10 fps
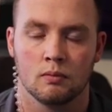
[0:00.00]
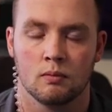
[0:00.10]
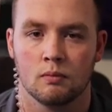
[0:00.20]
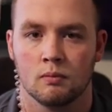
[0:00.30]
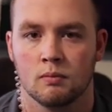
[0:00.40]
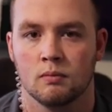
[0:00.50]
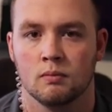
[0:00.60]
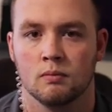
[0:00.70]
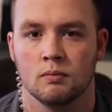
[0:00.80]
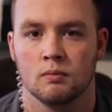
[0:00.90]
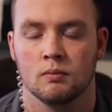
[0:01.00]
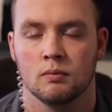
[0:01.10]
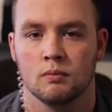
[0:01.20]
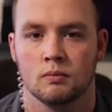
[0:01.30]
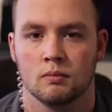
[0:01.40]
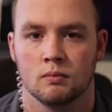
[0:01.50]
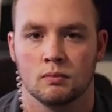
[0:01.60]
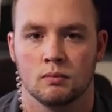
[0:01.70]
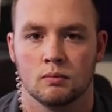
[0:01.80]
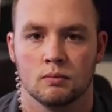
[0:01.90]

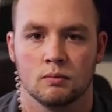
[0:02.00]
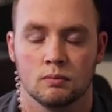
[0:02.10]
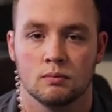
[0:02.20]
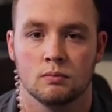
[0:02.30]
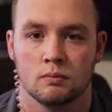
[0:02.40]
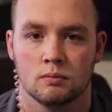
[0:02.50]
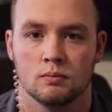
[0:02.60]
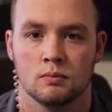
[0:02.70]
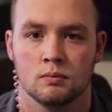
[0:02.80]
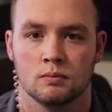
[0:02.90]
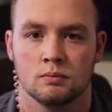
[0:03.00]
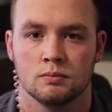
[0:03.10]
The person shown says nothing.